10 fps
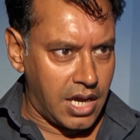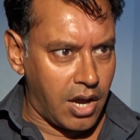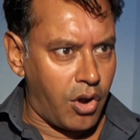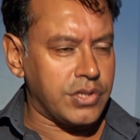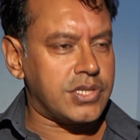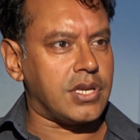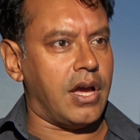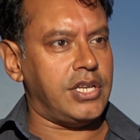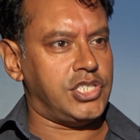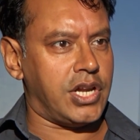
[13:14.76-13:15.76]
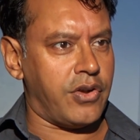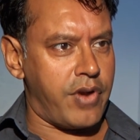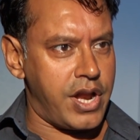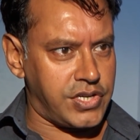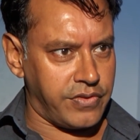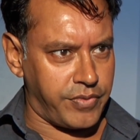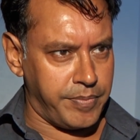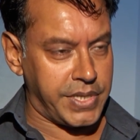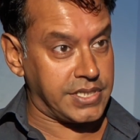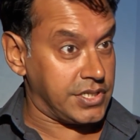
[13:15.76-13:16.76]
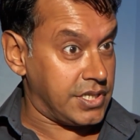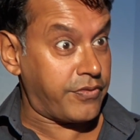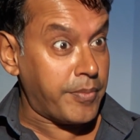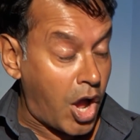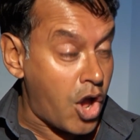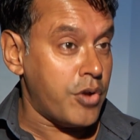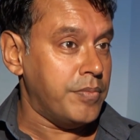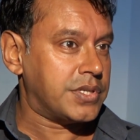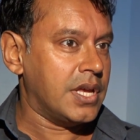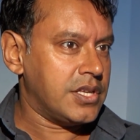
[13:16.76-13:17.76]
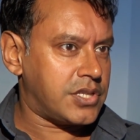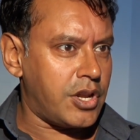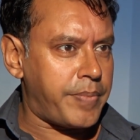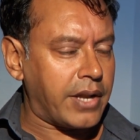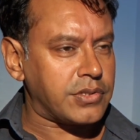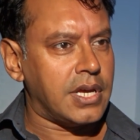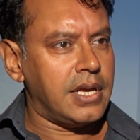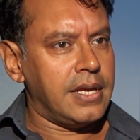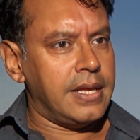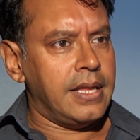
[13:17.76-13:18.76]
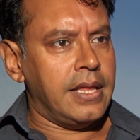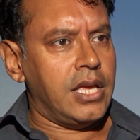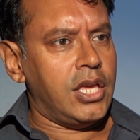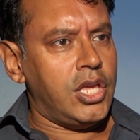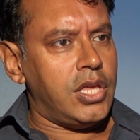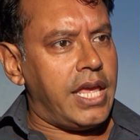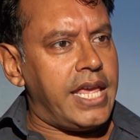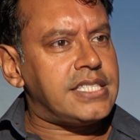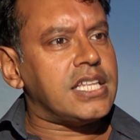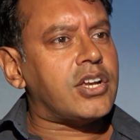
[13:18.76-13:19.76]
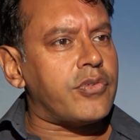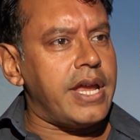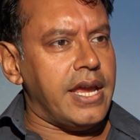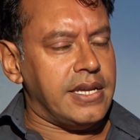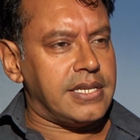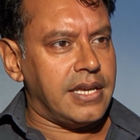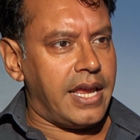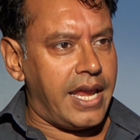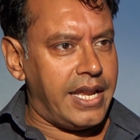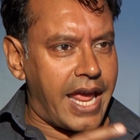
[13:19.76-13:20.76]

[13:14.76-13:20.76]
on-site generation from businesses, from homes, solar panels. Is the grid in